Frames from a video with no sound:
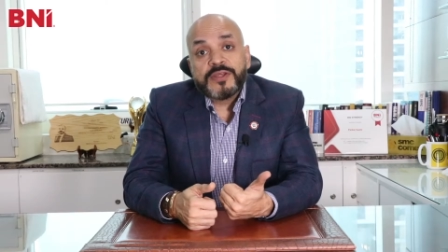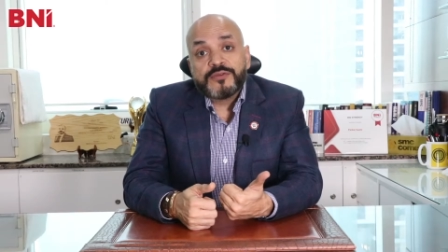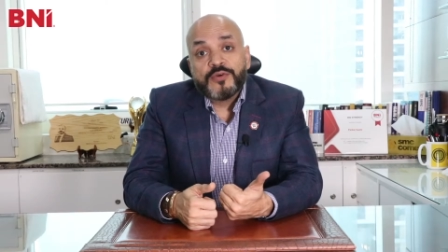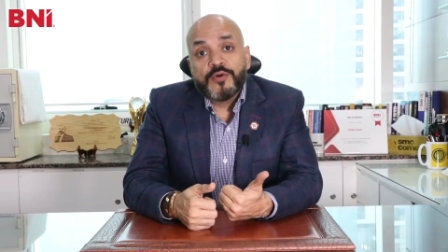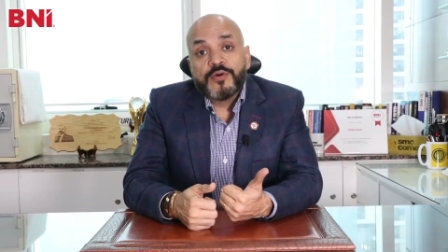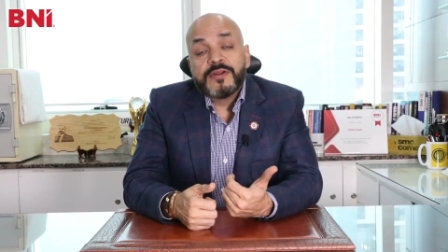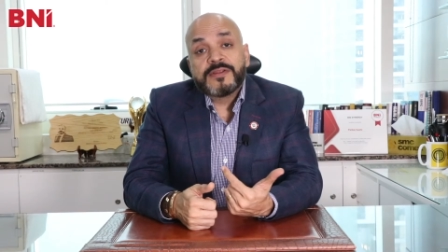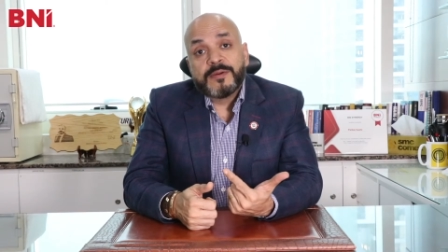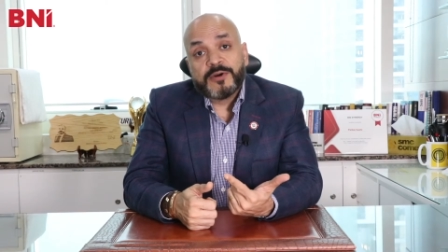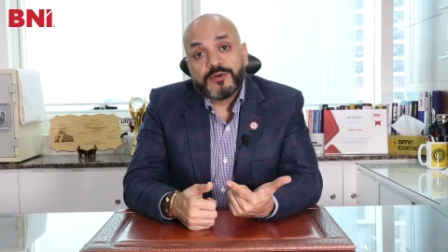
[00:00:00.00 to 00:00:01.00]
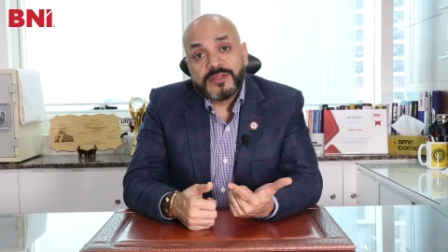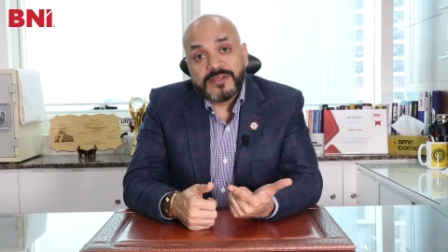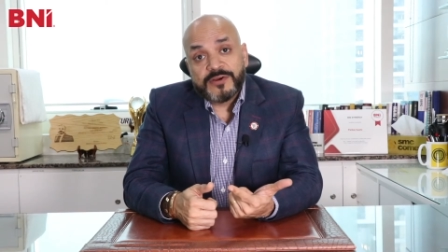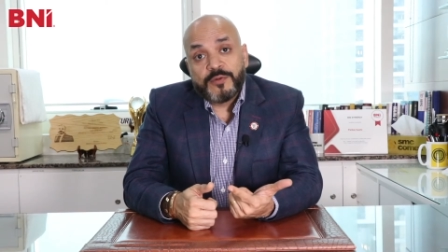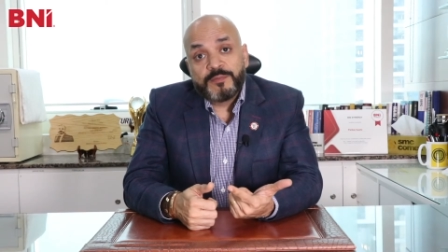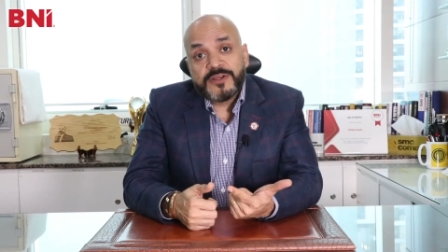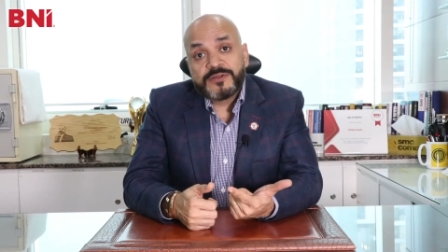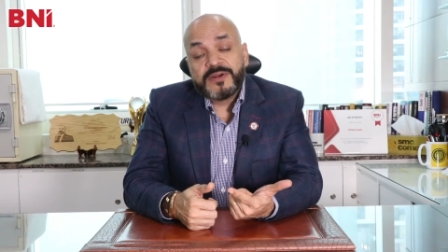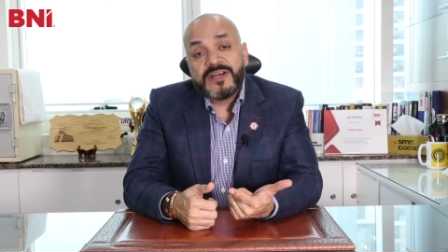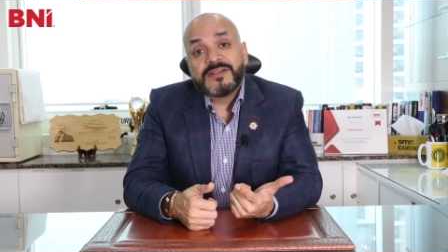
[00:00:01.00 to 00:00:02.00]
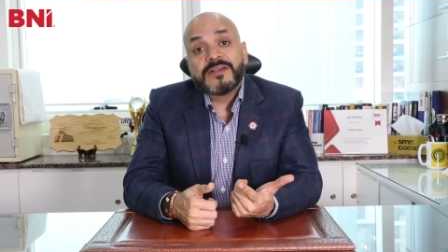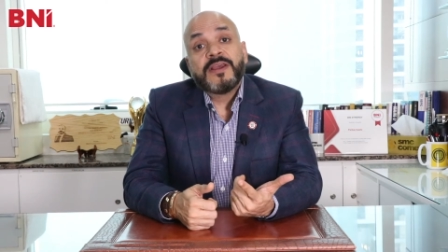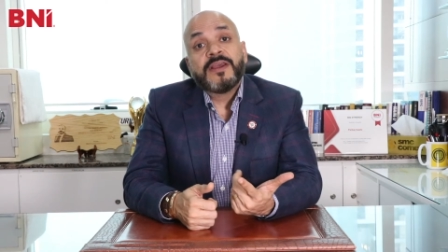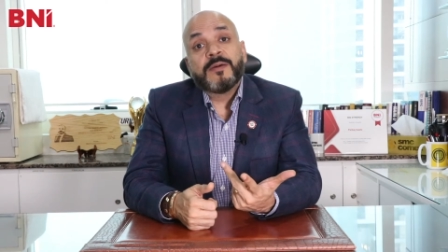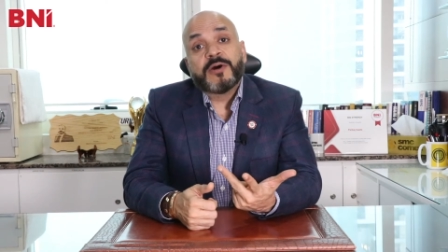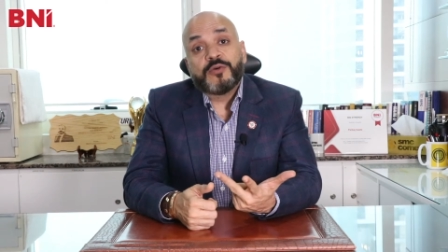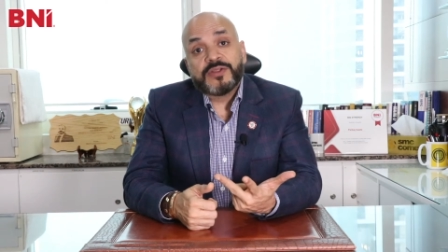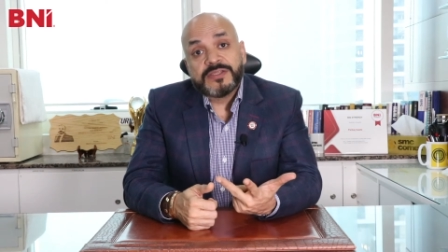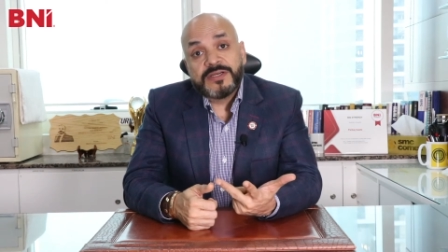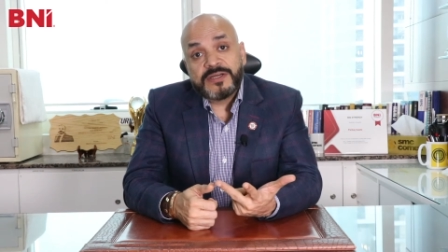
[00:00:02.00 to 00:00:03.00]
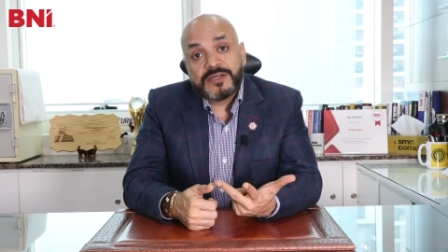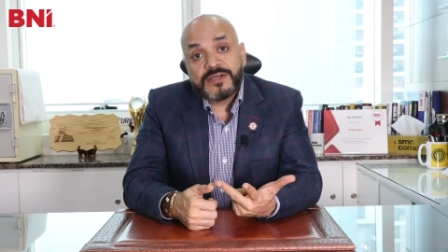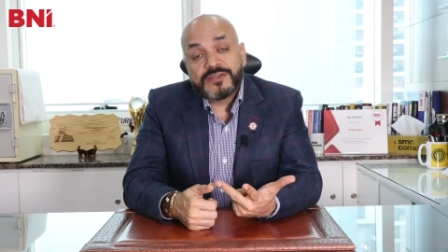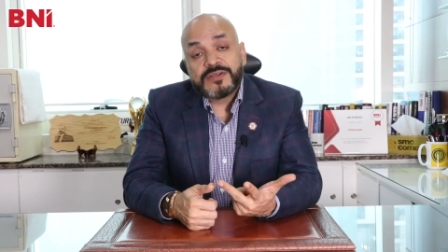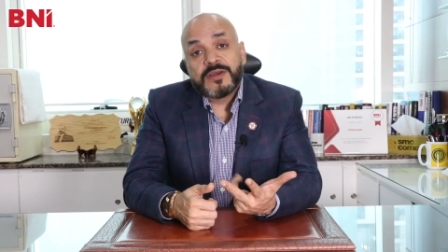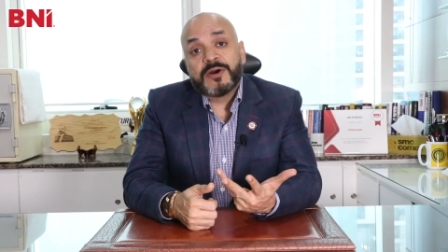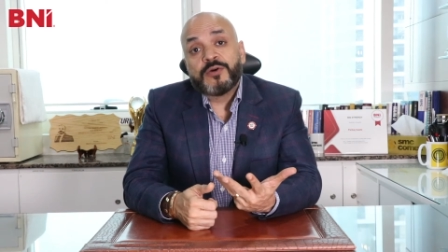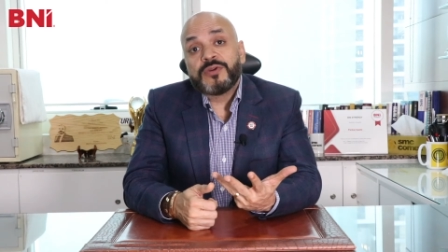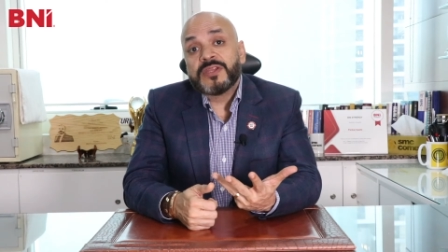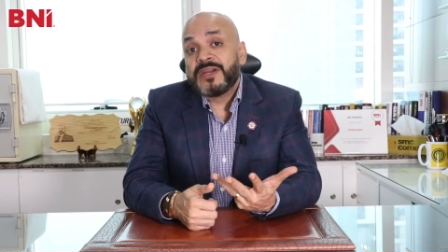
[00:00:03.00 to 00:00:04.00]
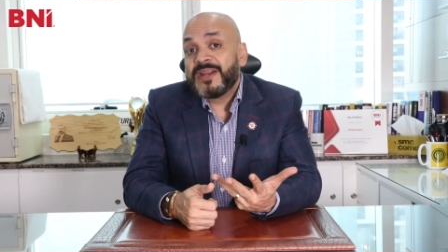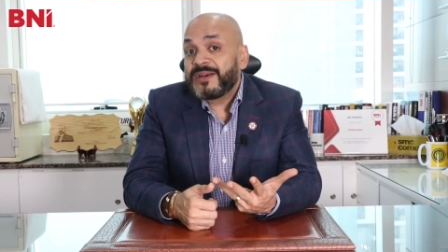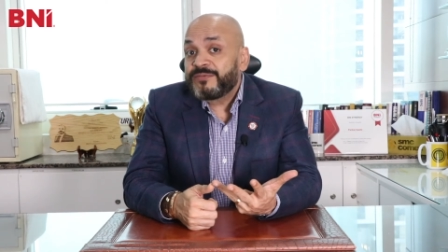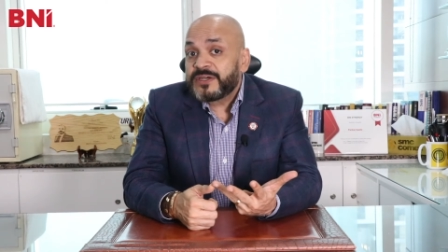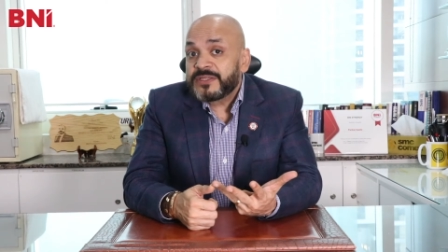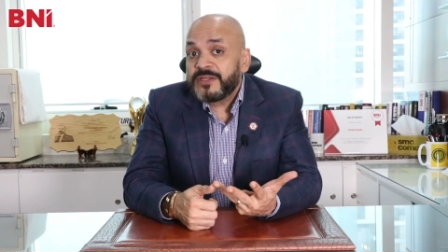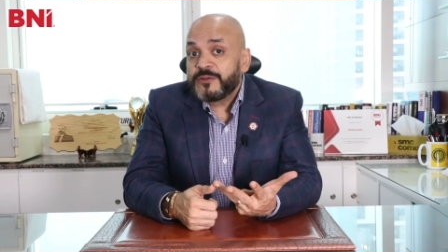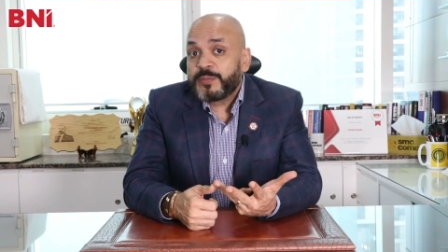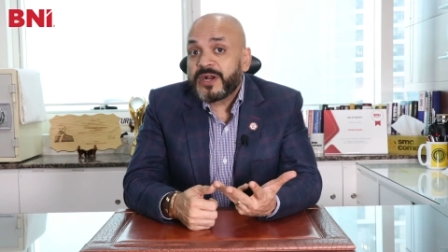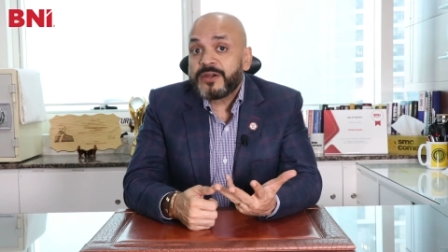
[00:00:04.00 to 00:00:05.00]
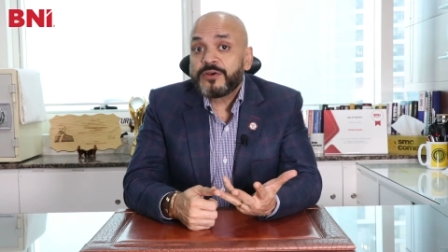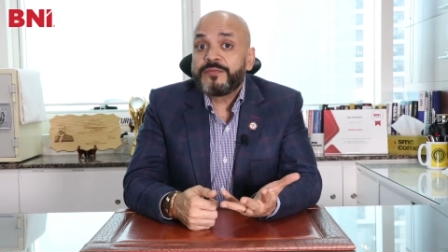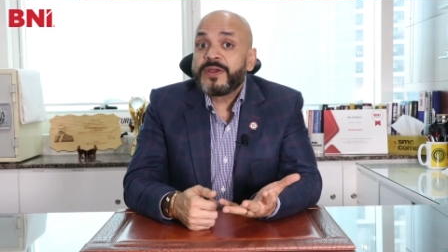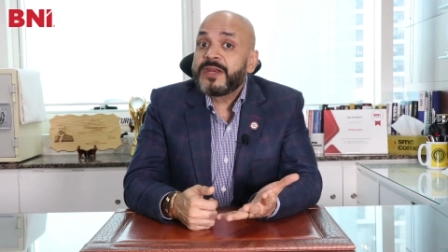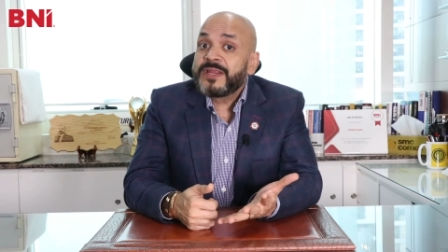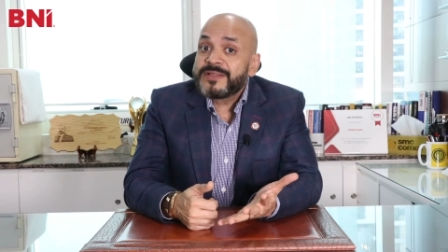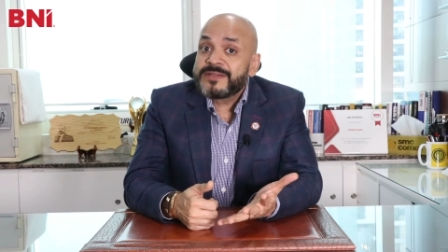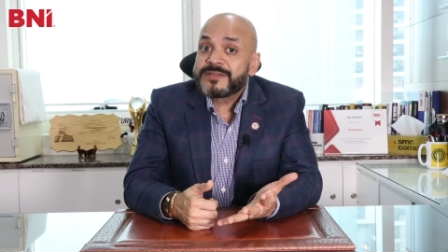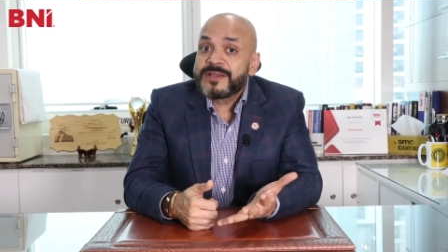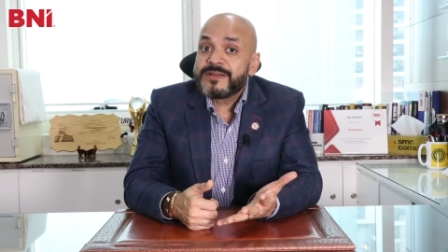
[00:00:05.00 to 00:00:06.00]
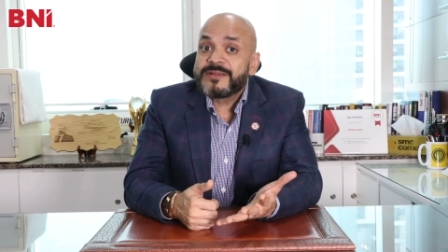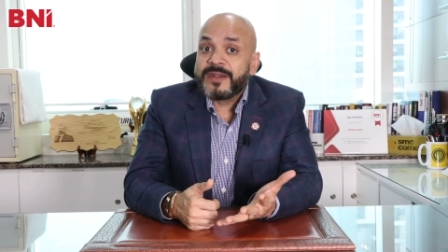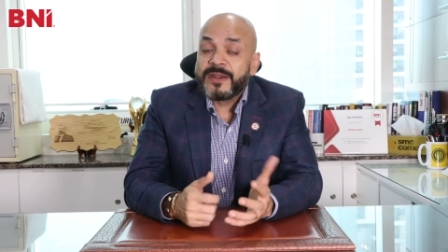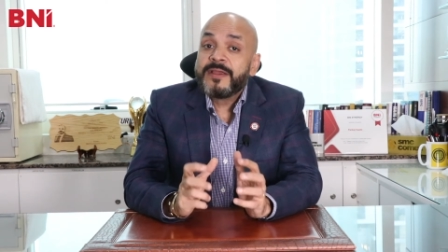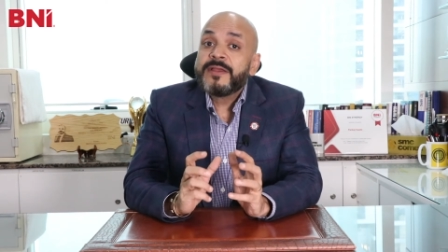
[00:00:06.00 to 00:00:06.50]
his goals, about his accomplishments, about his interest, about the networks he is part of and his skill set.